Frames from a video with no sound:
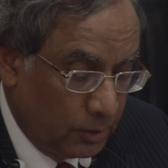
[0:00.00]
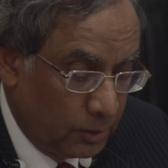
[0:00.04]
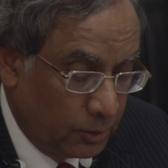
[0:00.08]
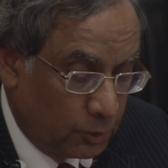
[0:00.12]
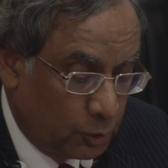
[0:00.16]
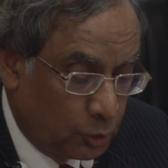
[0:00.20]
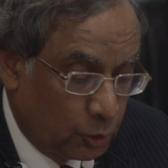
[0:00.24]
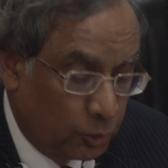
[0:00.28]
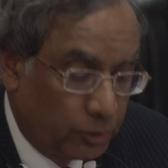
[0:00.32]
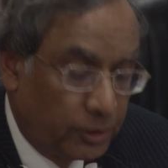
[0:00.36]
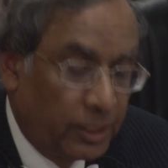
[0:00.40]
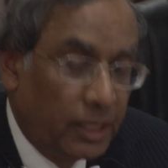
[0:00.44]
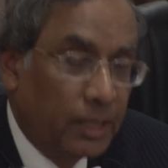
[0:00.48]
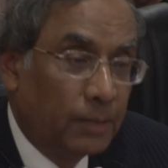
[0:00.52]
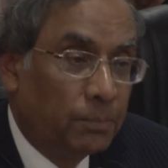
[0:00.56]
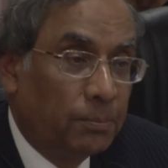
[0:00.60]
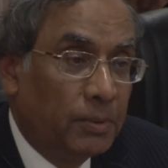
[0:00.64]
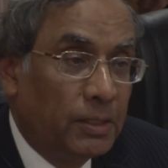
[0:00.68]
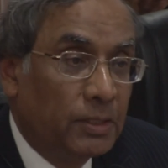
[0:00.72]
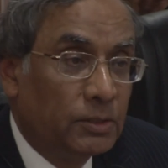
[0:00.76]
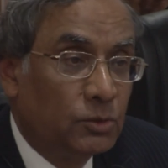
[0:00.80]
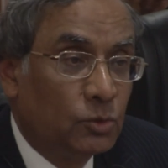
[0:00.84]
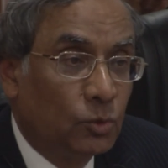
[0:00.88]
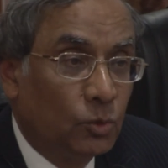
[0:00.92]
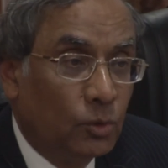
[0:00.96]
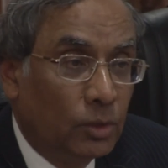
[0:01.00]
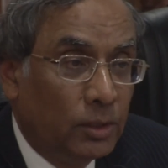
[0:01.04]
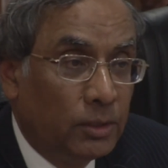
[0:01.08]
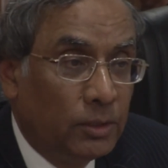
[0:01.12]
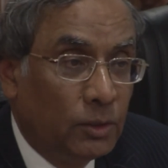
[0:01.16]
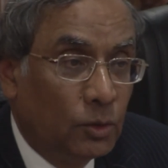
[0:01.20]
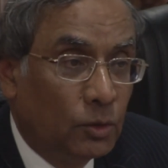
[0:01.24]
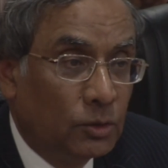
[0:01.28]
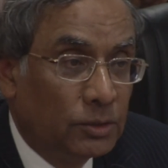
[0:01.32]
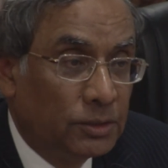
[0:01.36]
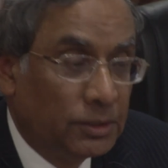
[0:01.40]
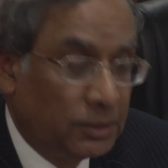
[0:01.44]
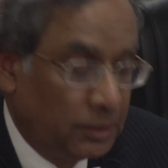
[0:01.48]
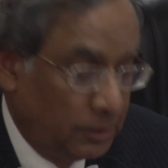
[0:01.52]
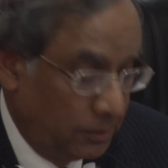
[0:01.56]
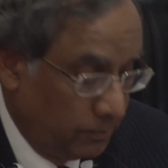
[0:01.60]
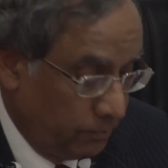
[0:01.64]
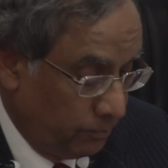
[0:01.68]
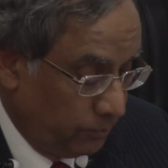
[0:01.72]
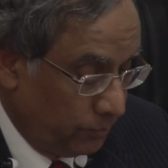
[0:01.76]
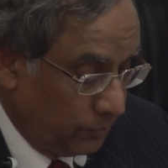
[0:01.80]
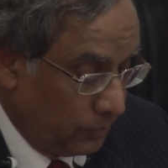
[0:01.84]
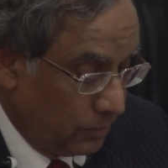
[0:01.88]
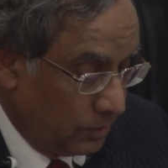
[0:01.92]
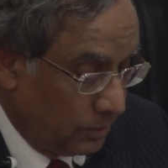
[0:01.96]
it should take place only on the
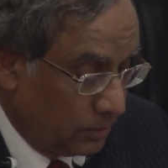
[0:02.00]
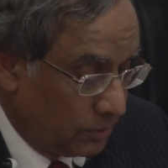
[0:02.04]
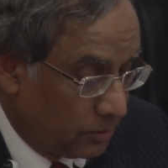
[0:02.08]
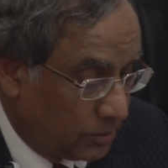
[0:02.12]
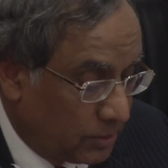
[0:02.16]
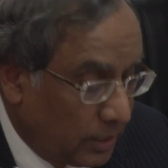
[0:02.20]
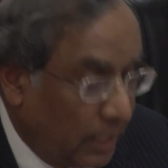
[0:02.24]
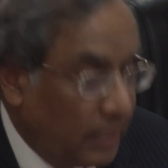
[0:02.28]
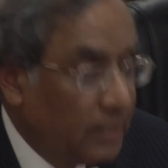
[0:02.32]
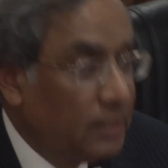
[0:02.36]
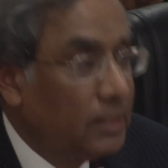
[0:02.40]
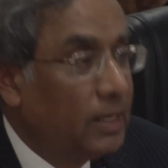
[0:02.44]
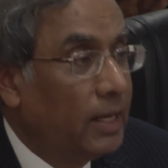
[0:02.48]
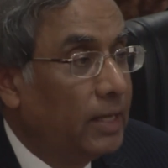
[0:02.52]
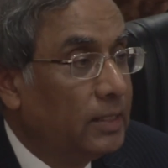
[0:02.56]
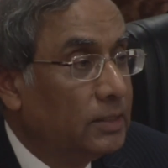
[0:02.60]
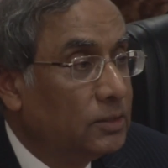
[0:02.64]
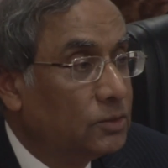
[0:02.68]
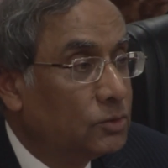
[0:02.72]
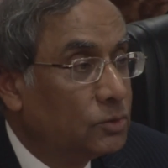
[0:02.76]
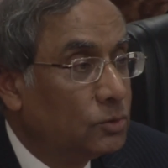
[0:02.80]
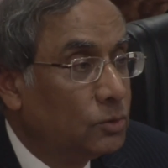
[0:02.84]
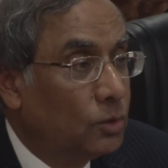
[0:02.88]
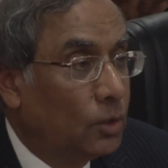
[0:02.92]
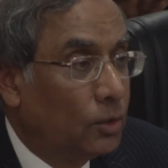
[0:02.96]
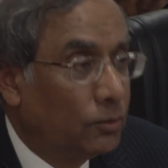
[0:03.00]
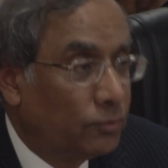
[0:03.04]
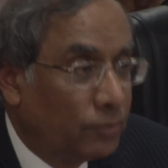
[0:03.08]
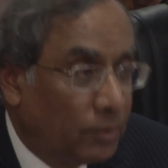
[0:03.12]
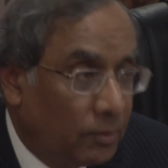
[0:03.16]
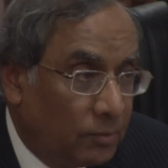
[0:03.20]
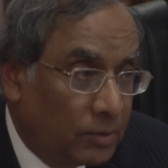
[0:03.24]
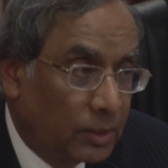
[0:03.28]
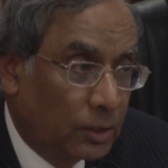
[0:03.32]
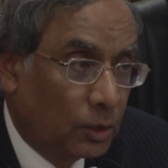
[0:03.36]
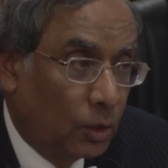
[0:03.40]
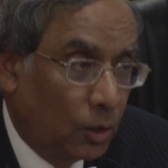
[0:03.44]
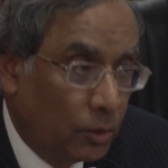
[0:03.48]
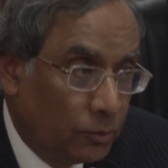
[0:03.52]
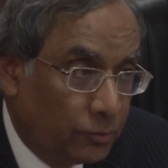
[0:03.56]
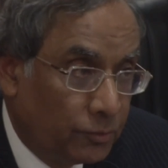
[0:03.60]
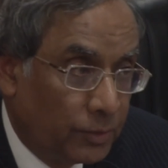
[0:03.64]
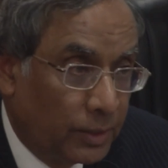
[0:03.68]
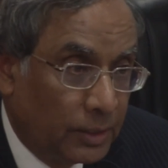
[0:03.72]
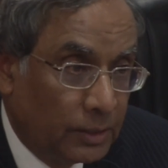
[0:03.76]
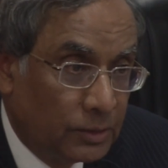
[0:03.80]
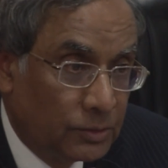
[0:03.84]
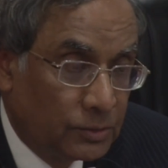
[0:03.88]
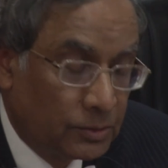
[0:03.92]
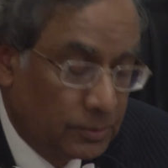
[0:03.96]
sidelines of our
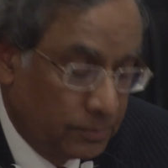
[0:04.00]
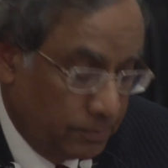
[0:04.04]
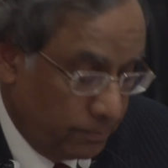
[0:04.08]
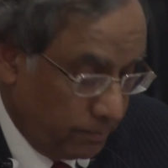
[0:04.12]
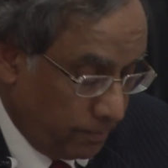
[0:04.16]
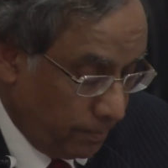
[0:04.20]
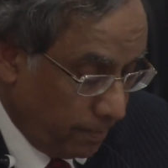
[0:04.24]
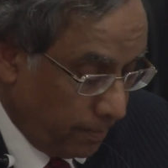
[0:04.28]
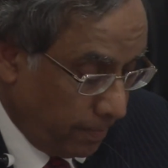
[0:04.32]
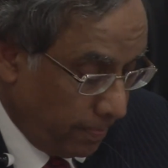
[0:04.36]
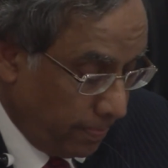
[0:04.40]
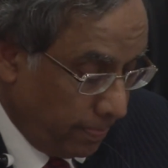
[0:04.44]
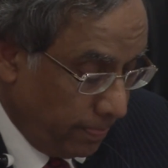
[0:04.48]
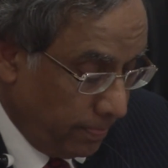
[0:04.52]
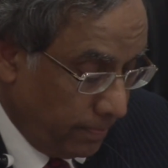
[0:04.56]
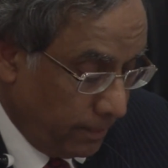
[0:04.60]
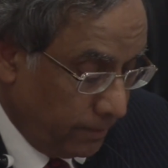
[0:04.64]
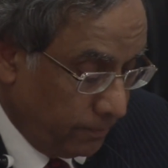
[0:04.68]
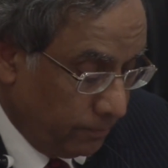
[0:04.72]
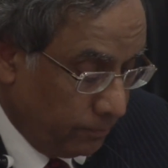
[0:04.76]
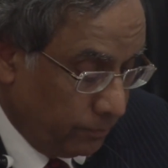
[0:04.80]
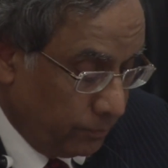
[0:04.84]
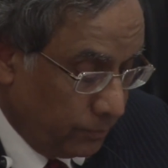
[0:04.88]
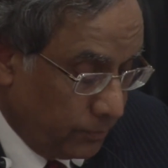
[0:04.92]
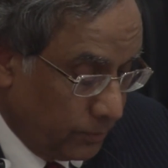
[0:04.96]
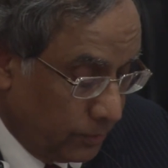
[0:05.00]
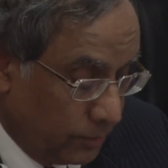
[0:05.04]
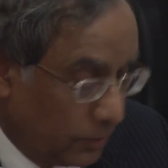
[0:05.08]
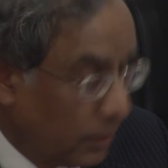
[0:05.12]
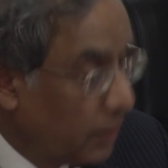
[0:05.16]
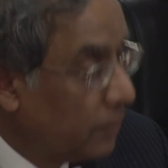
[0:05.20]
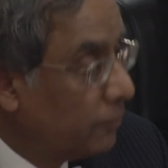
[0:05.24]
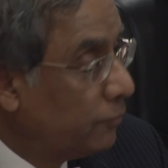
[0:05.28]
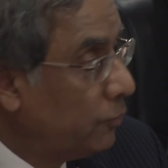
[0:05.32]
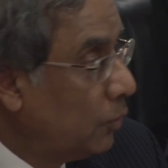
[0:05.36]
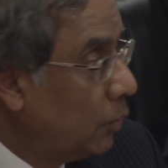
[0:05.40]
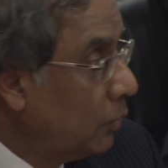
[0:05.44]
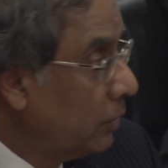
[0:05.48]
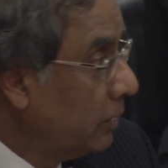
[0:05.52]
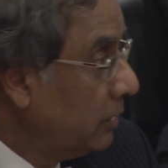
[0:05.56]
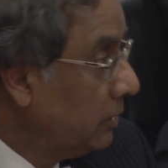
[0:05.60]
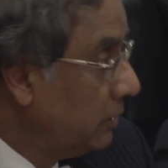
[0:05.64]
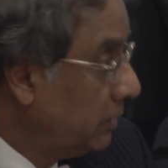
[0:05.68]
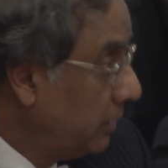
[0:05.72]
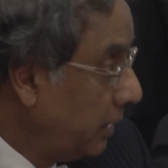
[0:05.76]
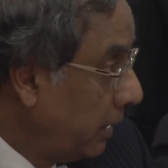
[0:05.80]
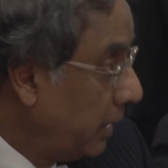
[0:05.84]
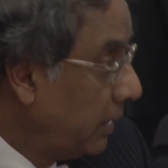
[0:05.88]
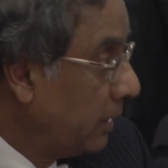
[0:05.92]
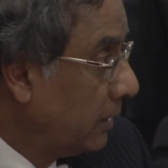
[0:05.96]
conference. Therefore,
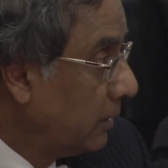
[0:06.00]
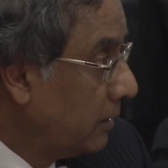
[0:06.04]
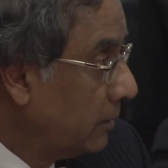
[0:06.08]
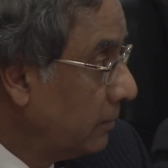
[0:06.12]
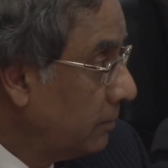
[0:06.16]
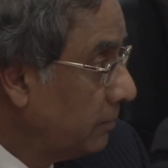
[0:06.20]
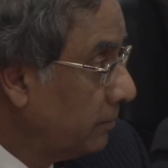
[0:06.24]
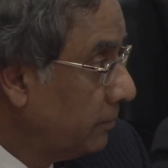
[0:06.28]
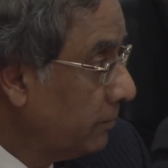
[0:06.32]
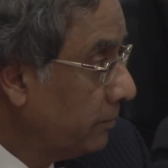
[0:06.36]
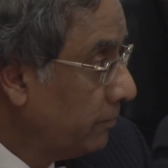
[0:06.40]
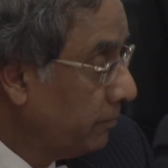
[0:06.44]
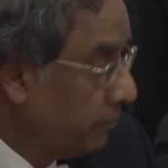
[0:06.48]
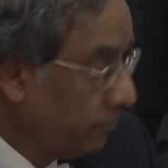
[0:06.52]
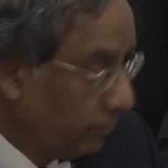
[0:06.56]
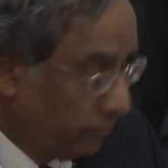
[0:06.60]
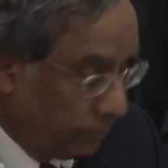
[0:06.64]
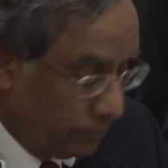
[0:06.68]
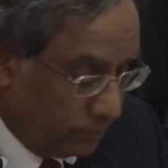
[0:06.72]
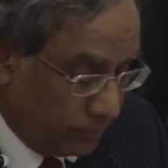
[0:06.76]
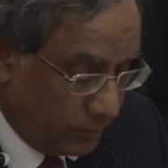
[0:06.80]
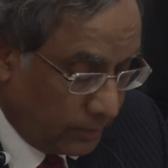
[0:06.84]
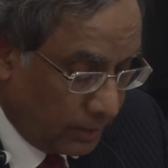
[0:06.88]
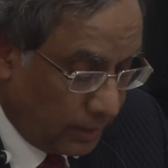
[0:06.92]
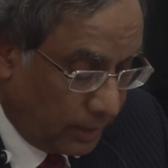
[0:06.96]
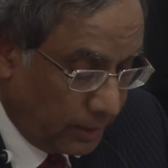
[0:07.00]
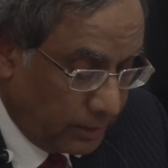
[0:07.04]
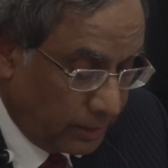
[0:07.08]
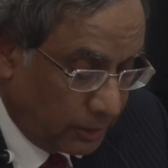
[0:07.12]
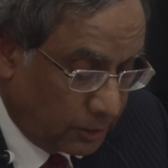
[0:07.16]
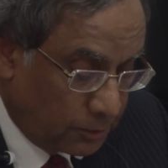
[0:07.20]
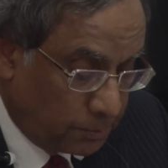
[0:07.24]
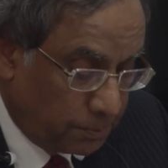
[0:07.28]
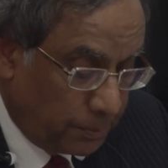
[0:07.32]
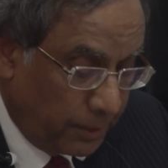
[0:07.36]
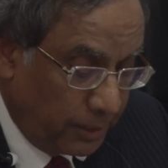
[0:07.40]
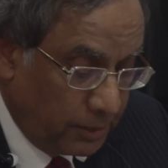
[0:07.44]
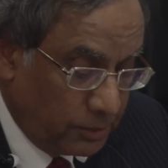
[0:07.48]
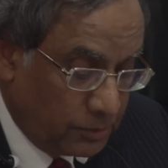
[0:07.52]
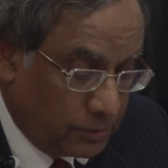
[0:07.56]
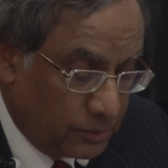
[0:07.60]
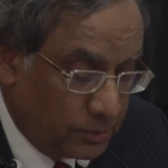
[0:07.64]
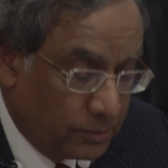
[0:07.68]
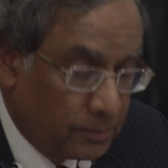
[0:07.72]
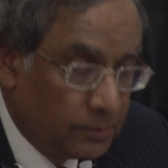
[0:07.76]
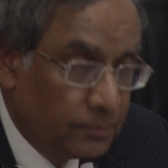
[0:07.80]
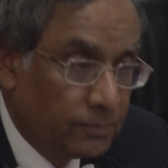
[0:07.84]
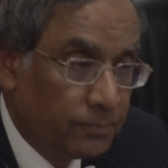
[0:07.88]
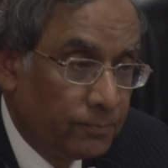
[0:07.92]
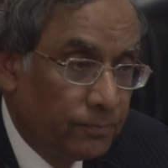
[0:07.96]
in the end, I
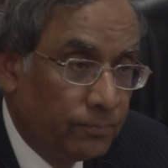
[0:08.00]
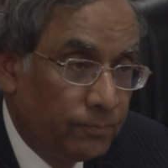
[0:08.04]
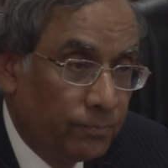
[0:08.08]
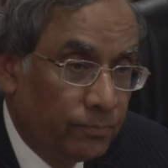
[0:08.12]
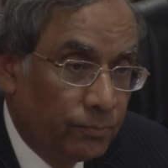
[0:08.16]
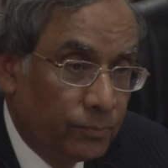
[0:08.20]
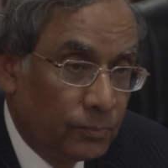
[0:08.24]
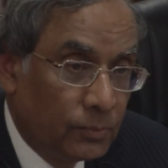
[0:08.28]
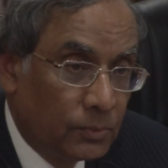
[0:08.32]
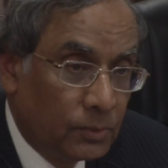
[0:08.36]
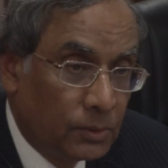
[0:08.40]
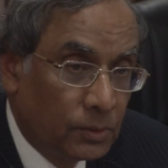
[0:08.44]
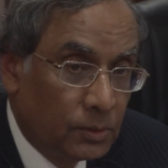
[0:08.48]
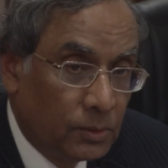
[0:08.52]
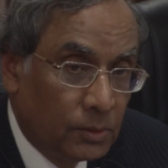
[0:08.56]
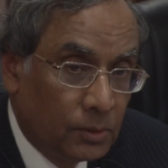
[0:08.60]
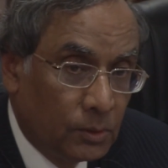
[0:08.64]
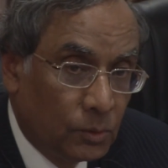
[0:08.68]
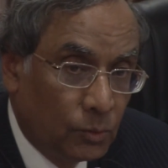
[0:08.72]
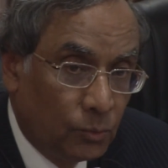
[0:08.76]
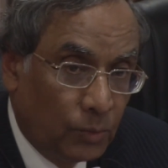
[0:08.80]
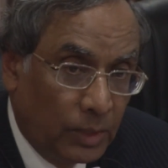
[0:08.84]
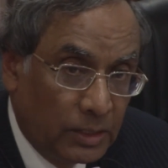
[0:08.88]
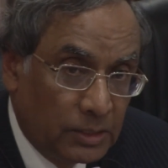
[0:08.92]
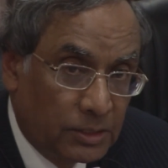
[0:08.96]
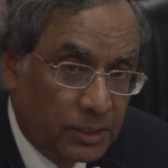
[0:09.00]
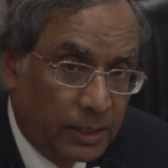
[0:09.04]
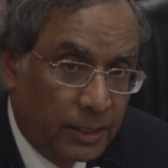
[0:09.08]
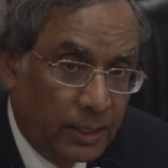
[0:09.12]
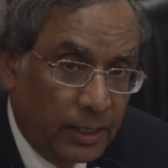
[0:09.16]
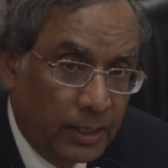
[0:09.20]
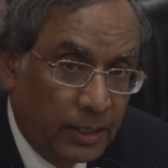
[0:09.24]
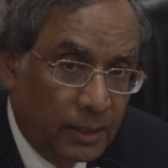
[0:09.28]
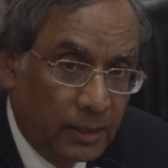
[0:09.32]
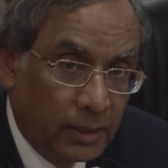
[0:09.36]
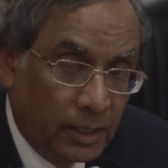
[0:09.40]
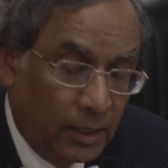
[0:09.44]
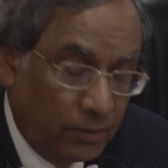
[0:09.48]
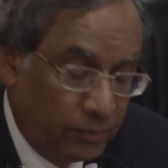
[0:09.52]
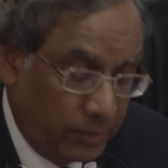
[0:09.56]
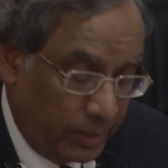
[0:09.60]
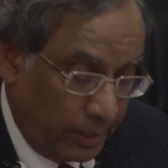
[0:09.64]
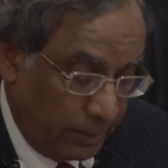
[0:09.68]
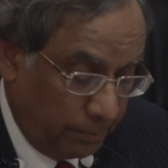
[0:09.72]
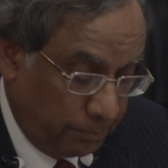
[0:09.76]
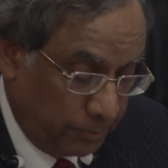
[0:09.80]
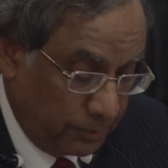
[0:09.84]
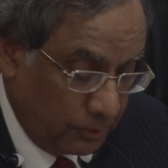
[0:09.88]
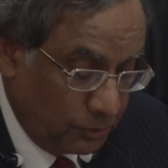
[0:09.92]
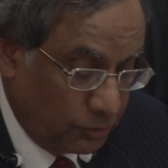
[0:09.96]
express once again our
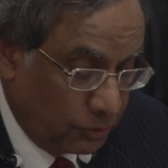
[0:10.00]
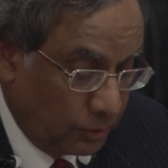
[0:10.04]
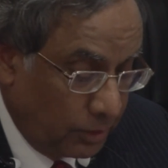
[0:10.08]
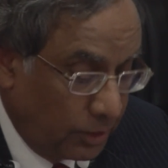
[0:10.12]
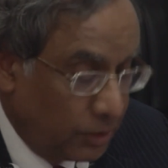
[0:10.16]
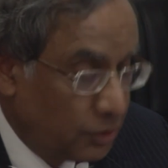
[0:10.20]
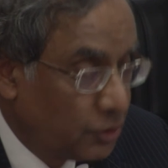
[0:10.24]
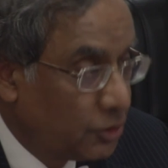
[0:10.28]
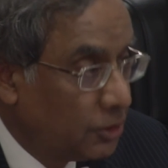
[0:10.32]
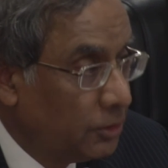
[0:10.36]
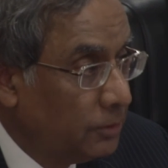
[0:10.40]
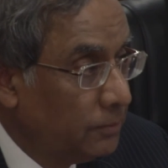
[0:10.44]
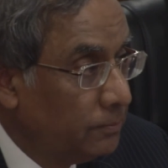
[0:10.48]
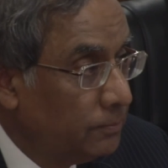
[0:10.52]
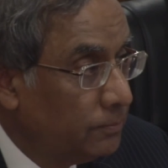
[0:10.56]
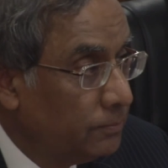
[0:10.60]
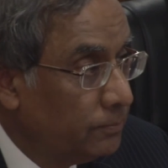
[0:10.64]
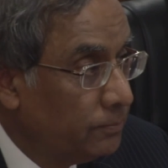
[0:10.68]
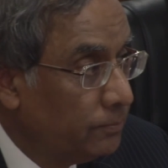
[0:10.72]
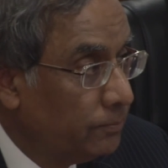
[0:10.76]
appreciation